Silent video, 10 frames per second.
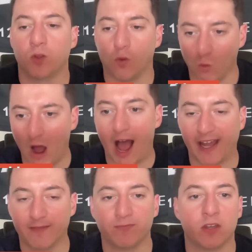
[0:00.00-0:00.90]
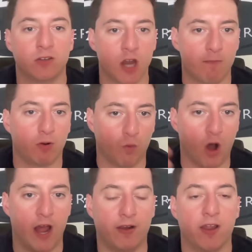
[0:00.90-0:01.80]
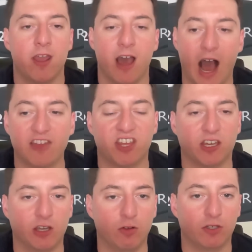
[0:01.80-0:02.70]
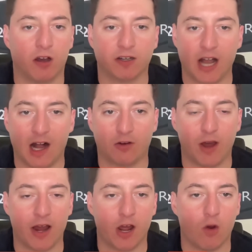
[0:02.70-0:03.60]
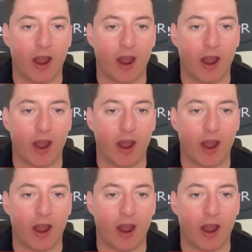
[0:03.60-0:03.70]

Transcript: Why? Number one, I think Utah, Colorado,